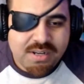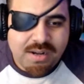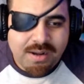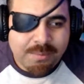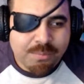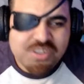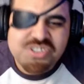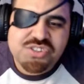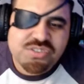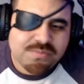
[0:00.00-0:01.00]

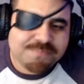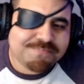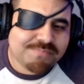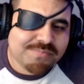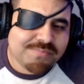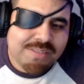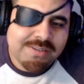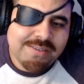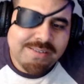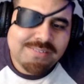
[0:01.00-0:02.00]
Which
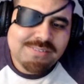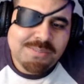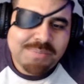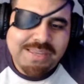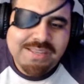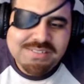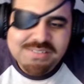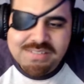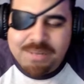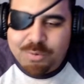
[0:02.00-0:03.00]
in some
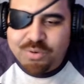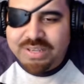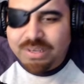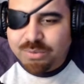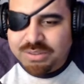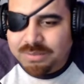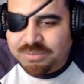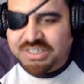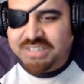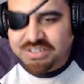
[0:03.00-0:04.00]
cases I'm okay with
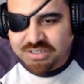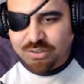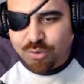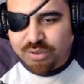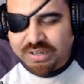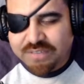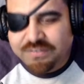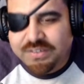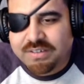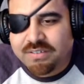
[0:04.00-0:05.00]
them changing the lore
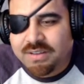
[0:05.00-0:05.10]
if it